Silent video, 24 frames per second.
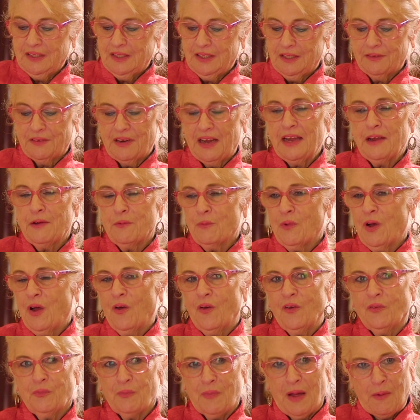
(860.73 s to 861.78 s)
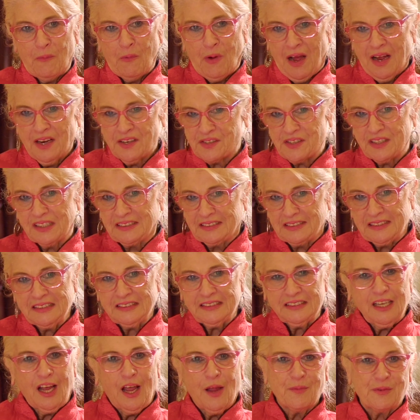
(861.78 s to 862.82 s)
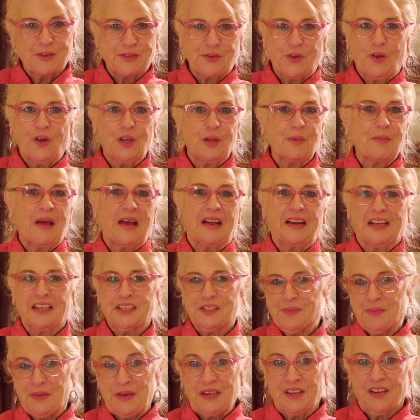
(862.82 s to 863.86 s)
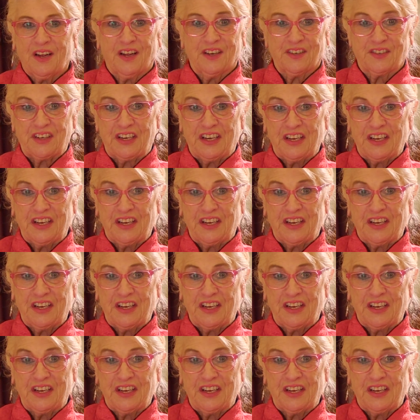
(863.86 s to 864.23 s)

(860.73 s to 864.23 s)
All right, well, my watch list this time is all about espionage and